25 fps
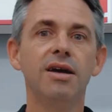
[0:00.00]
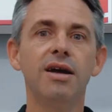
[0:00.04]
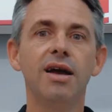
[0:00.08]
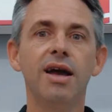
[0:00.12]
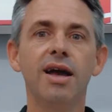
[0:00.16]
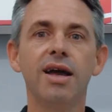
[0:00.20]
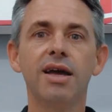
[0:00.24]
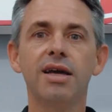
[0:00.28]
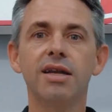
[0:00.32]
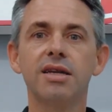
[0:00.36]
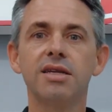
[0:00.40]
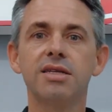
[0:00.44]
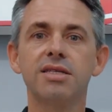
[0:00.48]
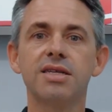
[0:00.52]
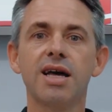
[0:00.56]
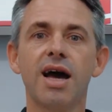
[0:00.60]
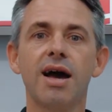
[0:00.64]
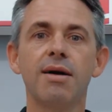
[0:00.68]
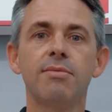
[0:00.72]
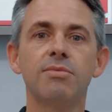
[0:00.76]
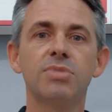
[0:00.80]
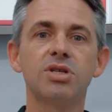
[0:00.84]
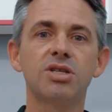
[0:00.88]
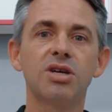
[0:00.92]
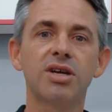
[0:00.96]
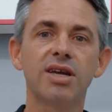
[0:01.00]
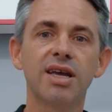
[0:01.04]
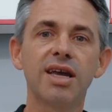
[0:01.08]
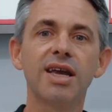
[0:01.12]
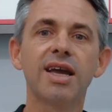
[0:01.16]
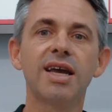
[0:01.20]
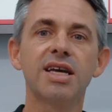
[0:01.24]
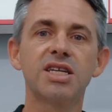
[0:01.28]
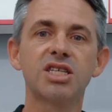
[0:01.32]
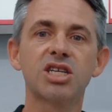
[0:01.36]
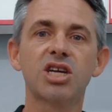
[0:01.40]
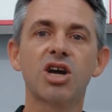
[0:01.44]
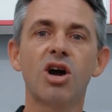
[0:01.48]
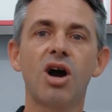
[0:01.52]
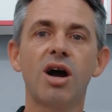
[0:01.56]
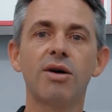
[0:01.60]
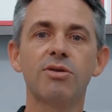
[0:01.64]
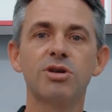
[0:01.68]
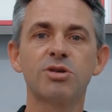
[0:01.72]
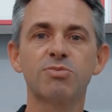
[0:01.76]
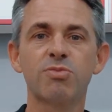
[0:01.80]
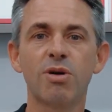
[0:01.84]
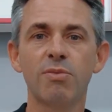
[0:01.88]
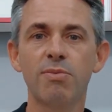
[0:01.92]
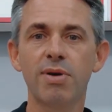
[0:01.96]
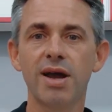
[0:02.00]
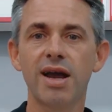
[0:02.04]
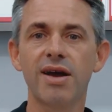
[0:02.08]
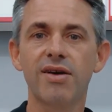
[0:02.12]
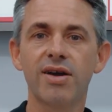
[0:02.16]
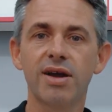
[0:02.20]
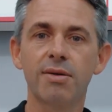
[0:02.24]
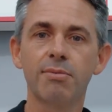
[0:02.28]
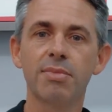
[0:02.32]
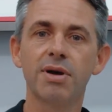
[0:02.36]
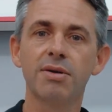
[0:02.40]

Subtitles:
And so King Hezekiah was preparing,